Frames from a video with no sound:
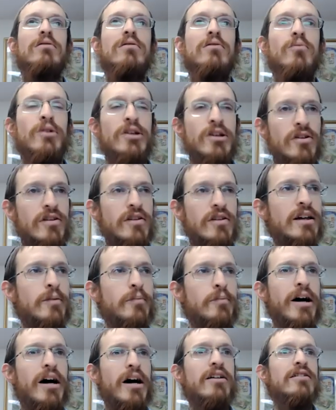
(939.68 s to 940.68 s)
when you think
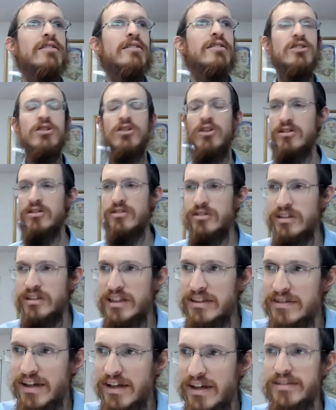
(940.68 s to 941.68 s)
about it, this can also
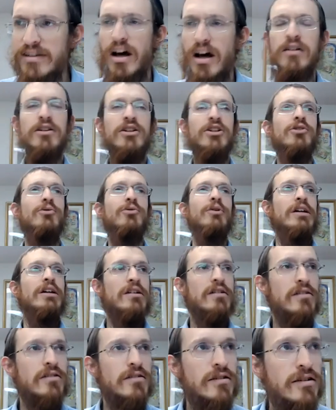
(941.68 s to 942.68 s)
lead to idolatry.
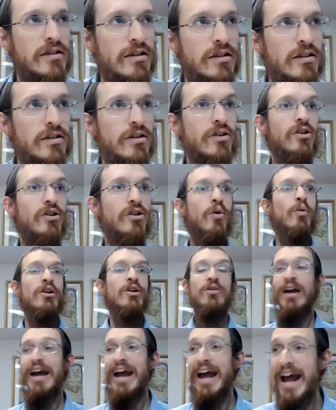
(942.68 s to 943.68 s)
You know, when
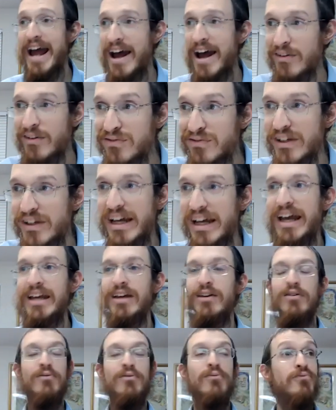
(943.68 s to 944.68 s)
you have
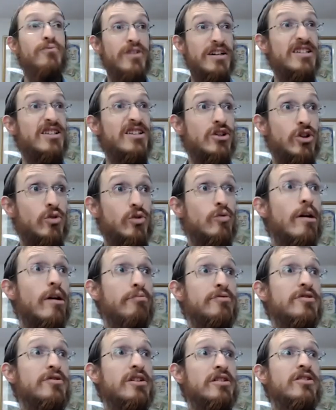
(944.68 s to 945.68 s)
a physical
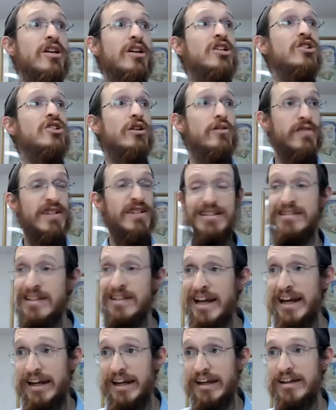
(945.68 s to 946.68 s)
representation of a
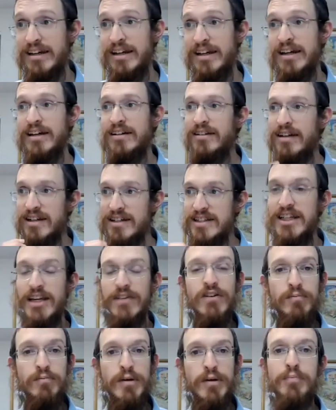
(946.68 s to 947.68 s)
snake that is
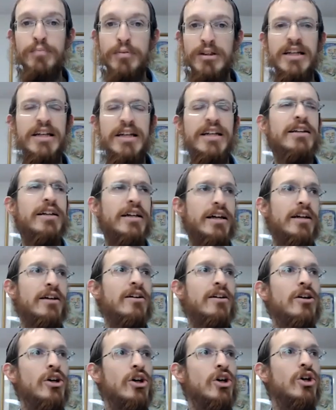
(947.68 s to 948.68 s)
giving people
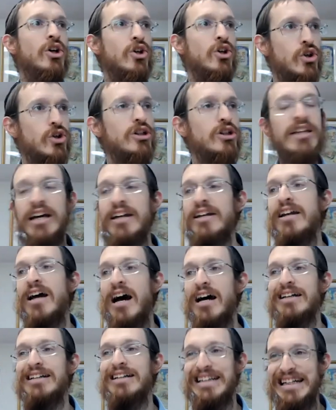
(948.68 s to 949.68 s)
healing, could that
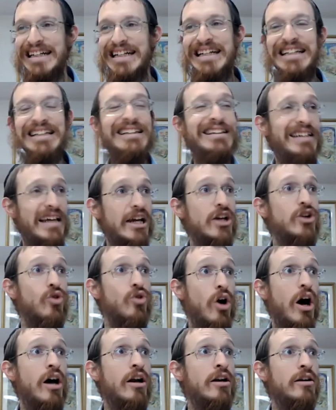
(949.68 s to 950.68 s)
not lead later
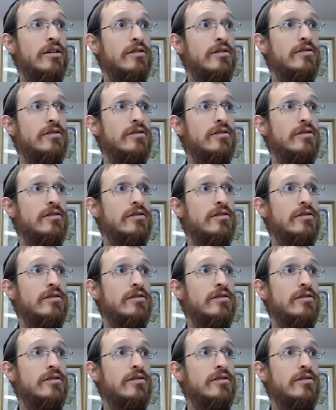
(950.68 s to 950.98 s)
on